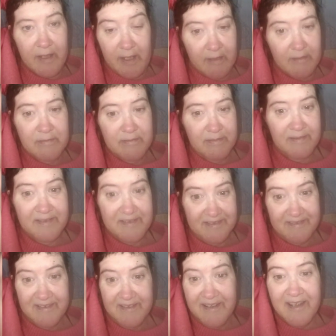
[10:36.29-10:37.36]
Yeah.
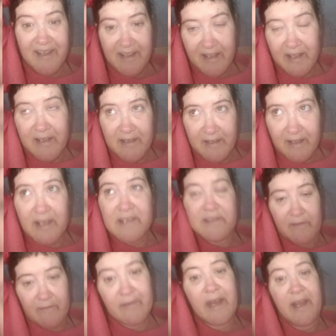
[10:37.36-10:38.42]

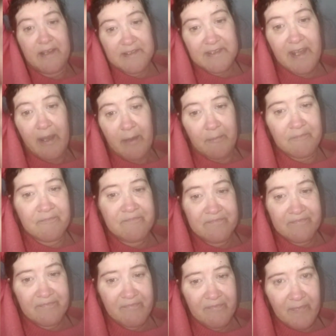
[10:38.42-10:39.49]
Until the next time,
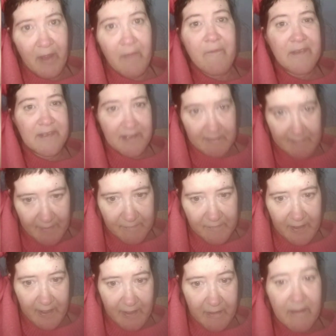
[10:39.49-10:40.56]
and the time
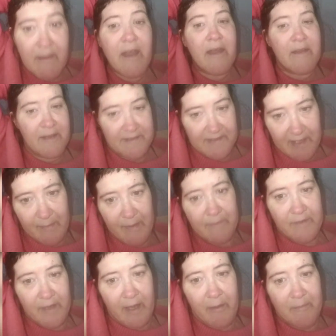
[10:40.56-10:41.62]
after that, and the time
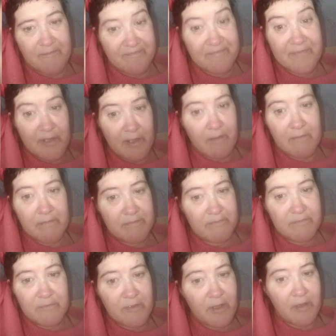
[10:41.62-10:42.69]
after that. So
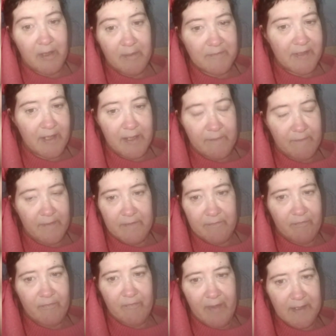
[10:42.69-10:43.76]
don't upset if
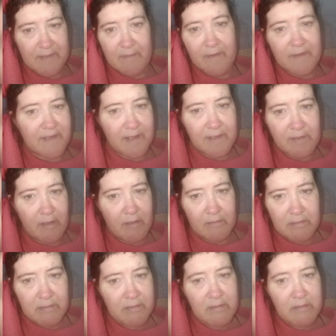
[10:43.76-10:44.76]
that's what I said. No.